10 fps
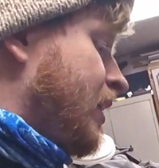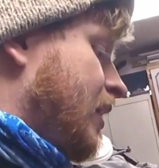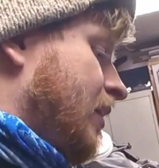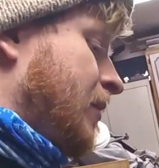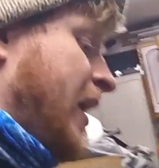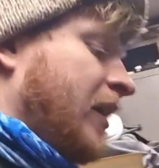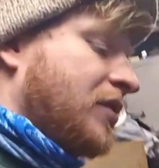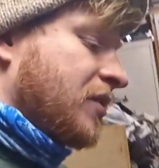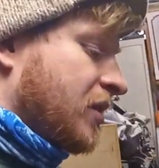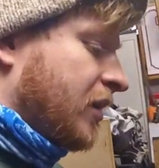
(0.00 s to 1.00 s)
And
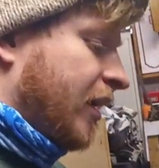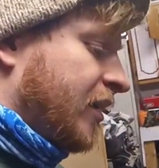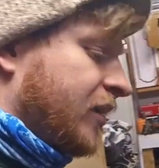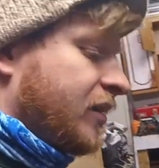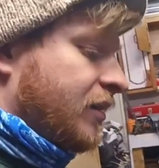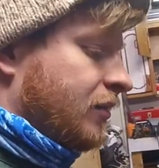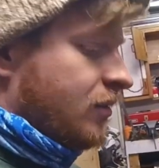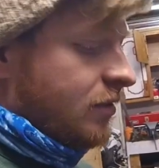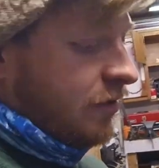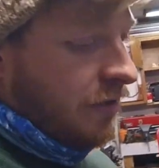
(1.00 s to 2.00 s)
it's just a good idea to,
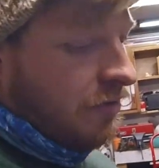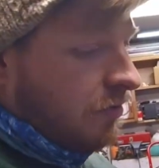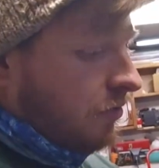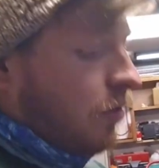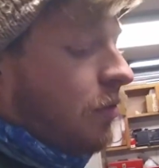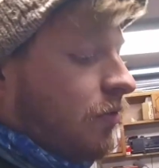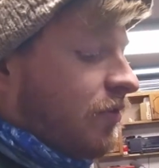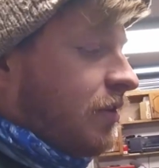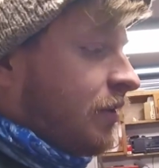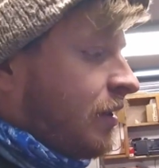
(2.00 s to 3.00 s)
go
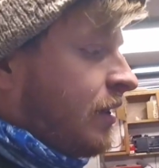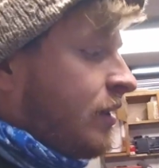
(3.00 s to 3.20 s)
over